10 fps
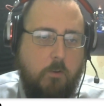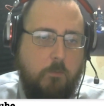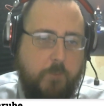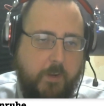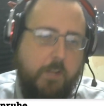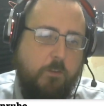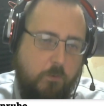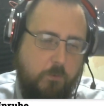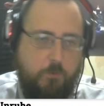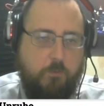
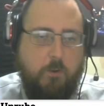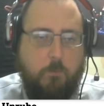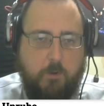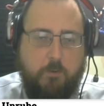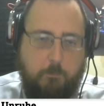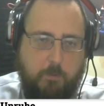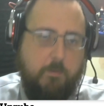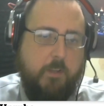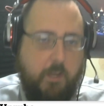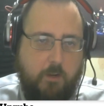Financial news networks and
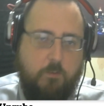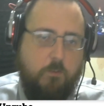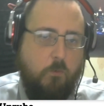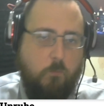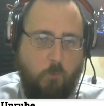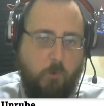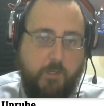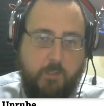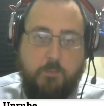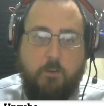publications are
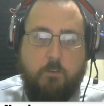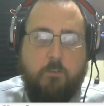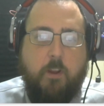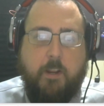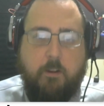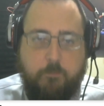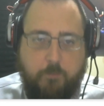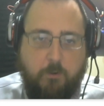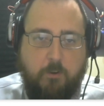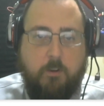warning that there's an
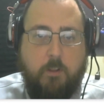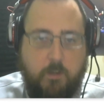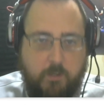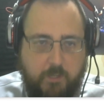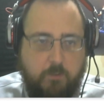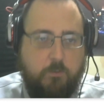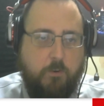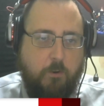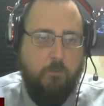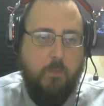inverted yield
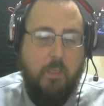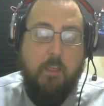curve.